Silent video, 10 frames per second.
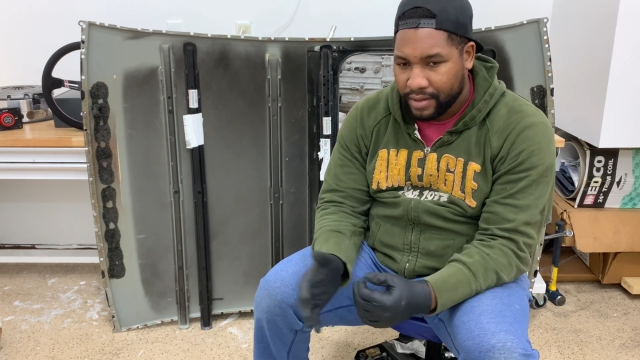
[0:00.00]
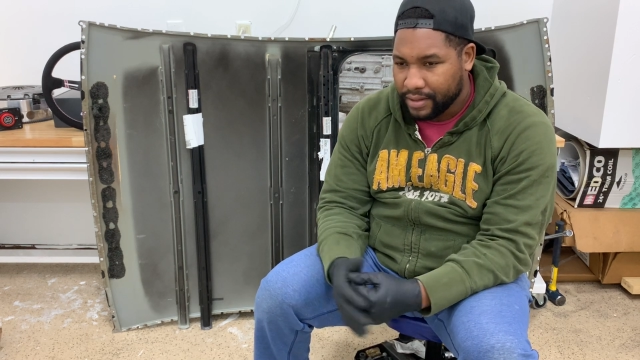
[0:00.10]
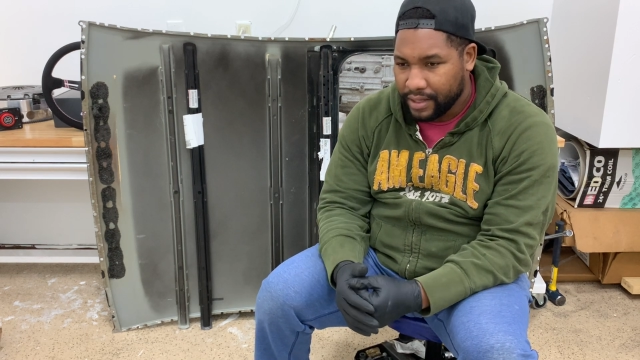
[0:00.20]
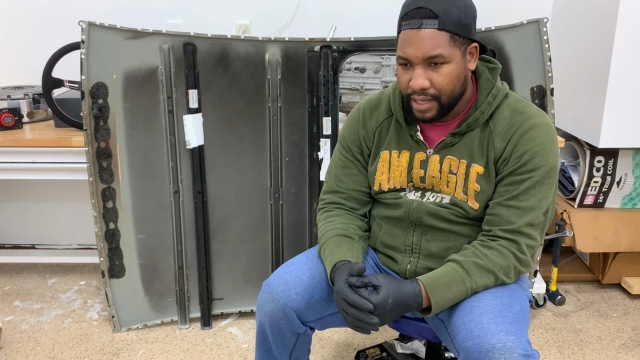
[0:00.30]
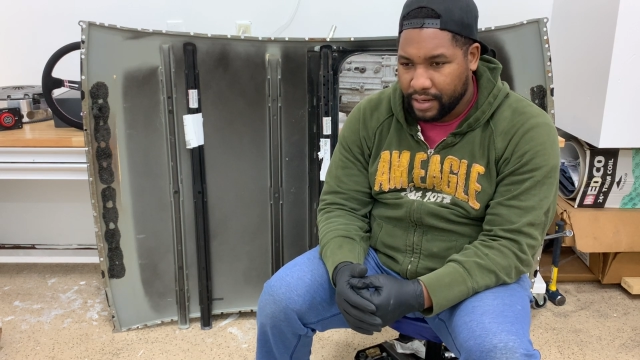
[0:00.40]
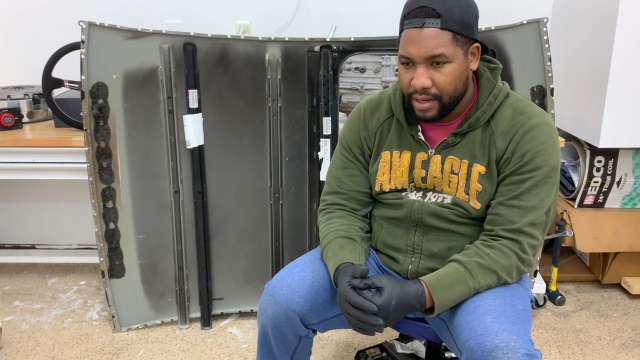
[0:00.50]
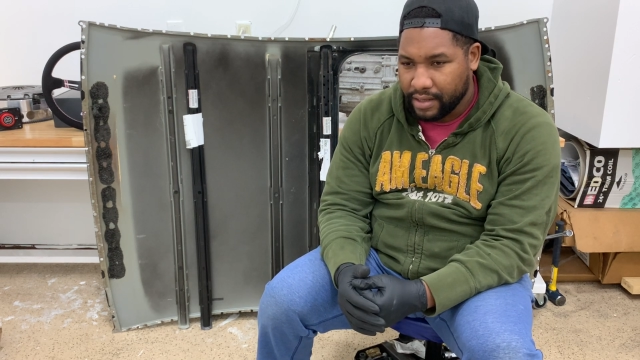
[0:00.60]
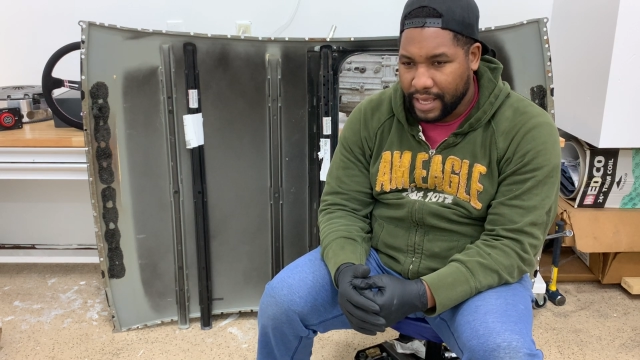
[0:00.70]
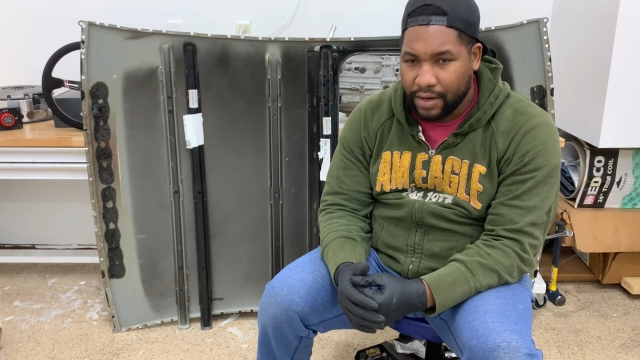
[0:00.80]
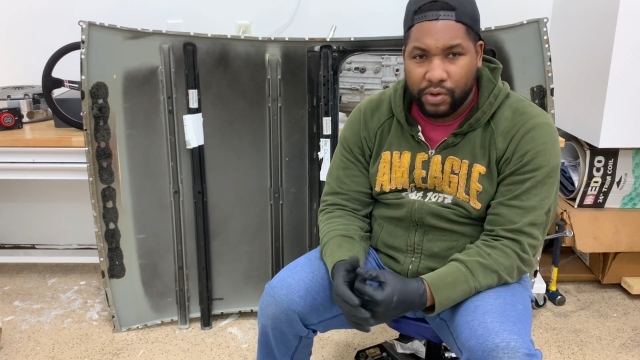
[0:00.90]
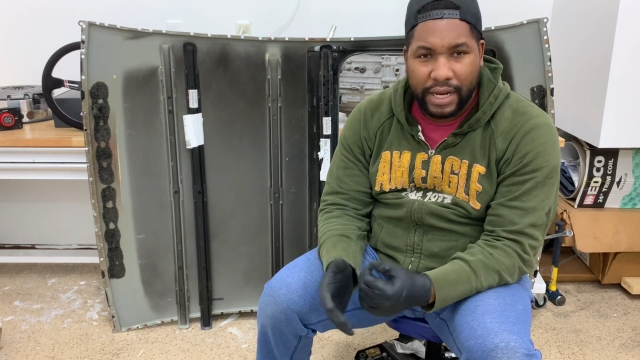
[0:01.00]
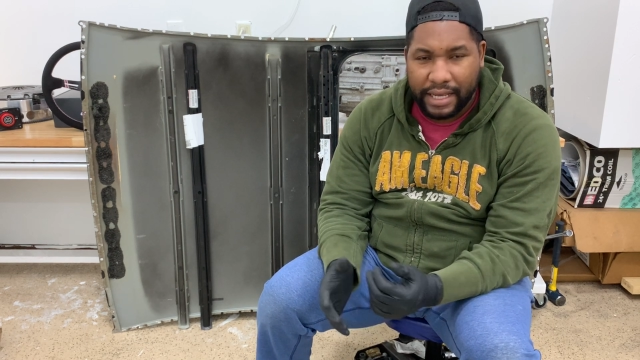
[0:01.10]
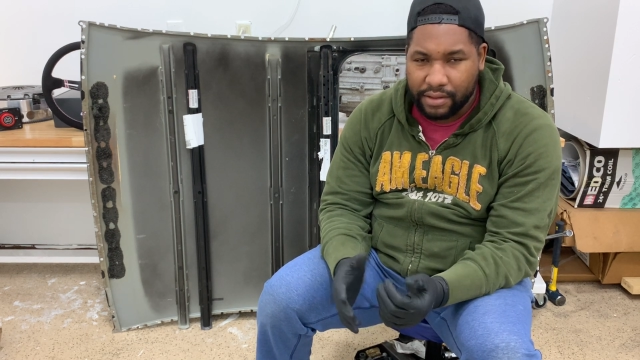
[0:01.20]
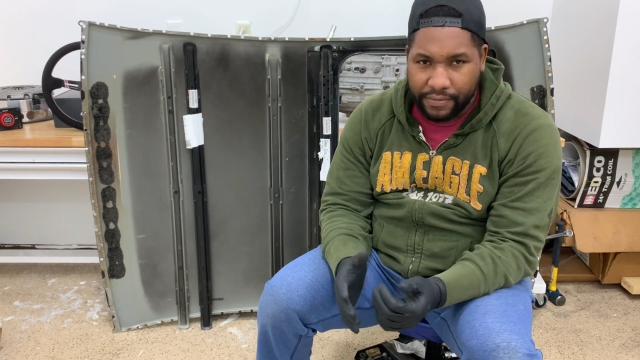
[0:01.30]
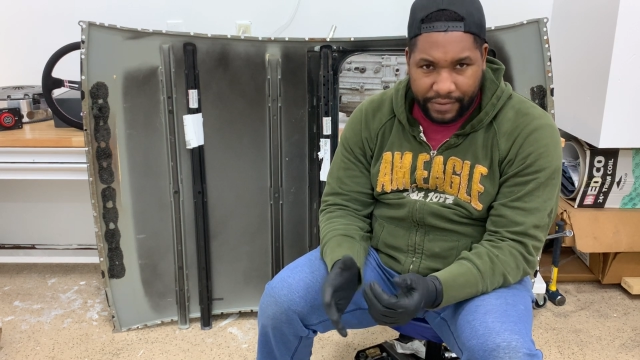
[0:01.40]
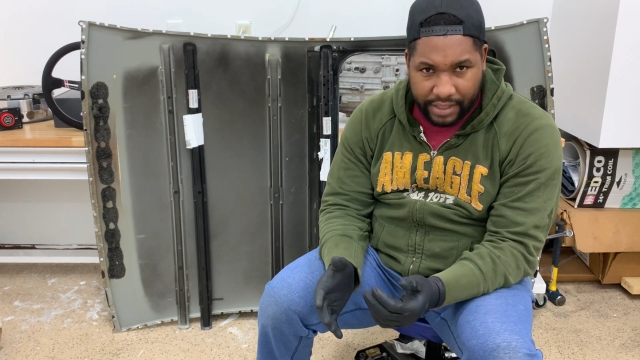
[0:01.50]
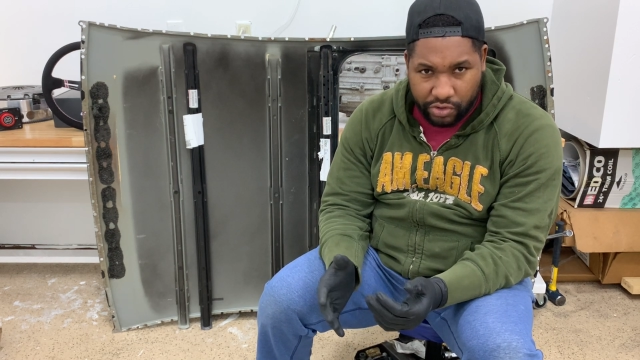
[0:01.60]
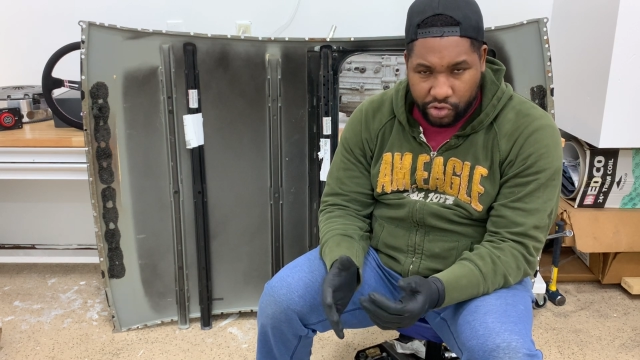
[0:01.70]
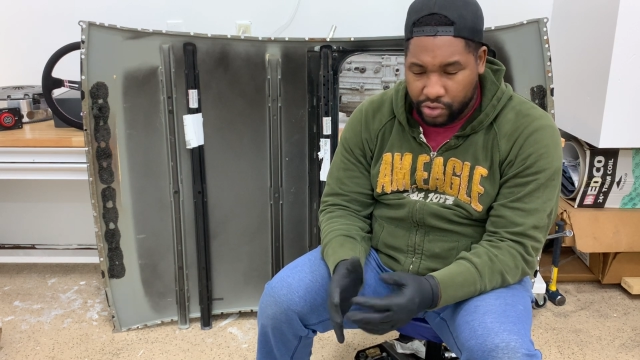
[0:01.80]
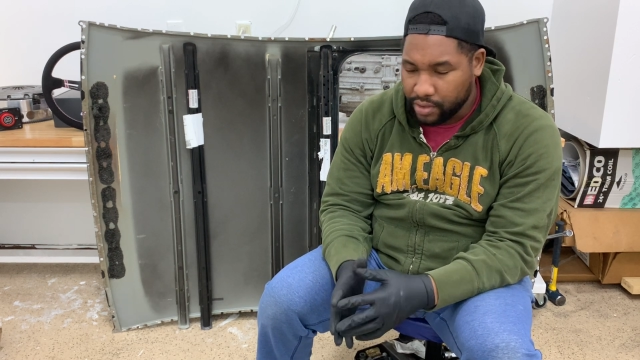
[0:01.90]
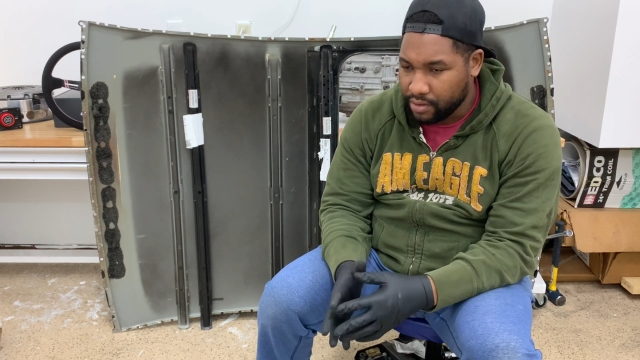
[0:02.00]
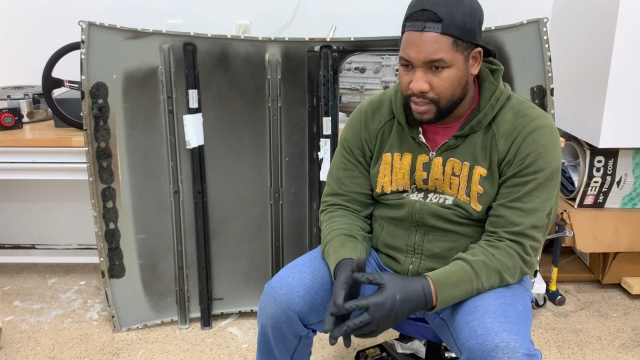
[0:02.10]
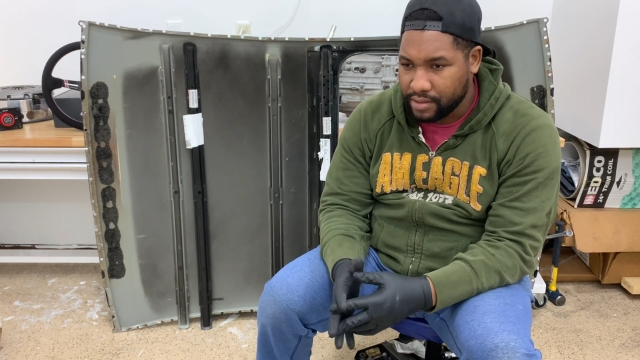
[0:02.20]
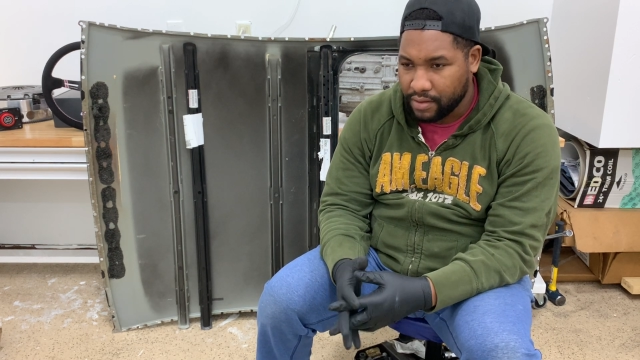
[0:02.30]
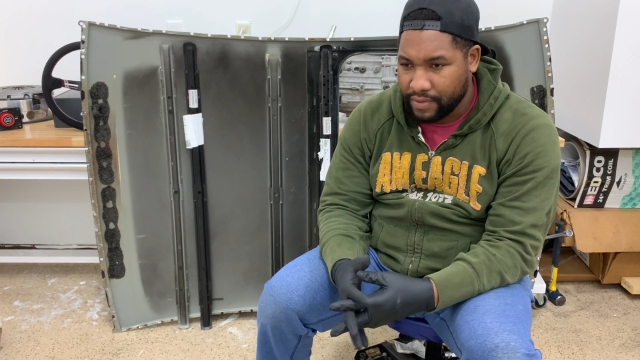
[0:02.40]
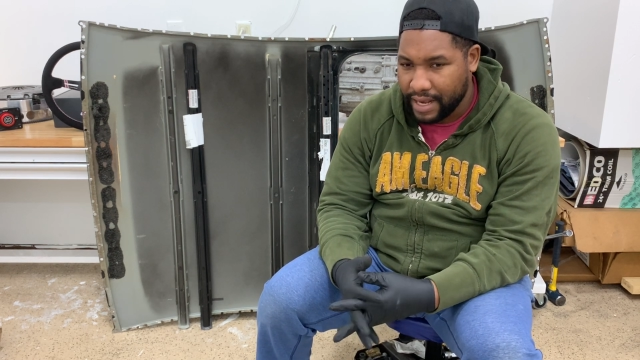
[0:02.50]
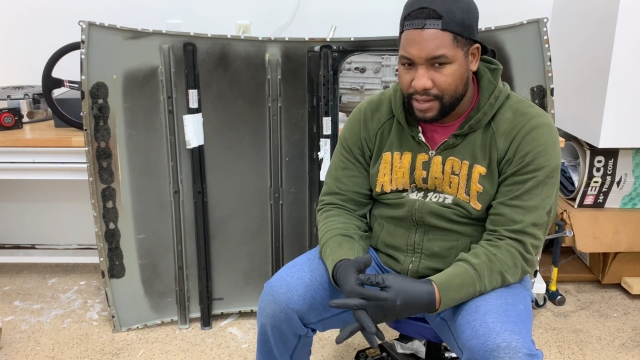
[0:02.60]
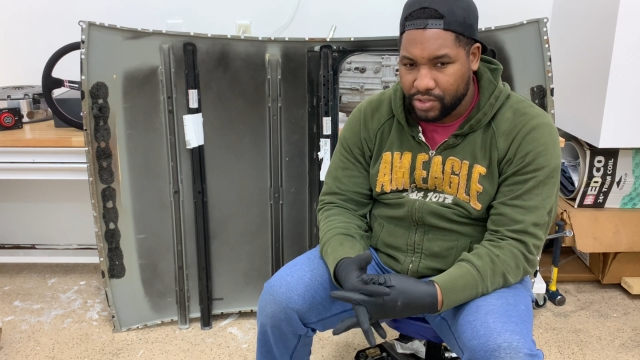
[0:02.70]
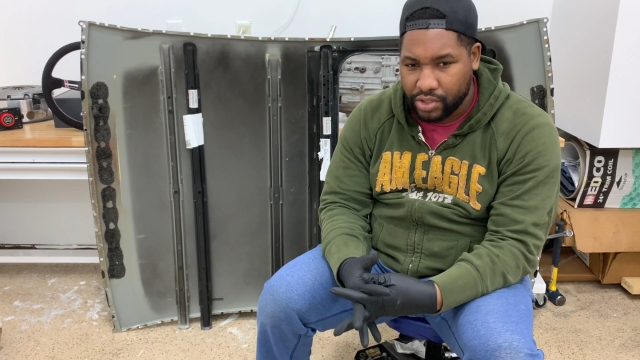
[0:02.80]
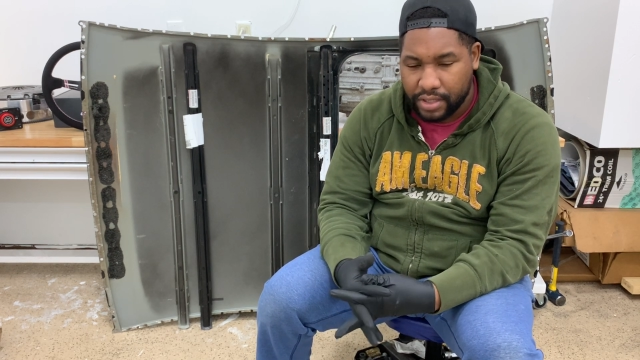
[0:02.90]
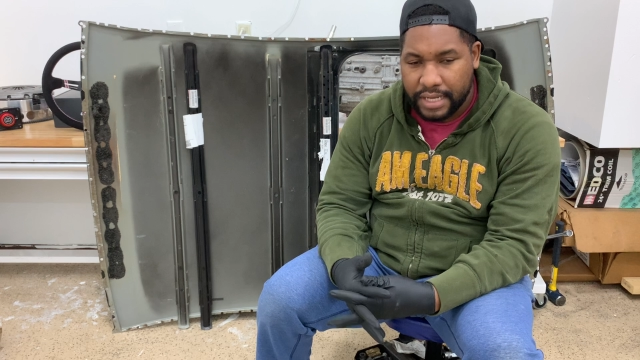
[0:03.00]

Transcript: and they don't like the finish and things of that nature.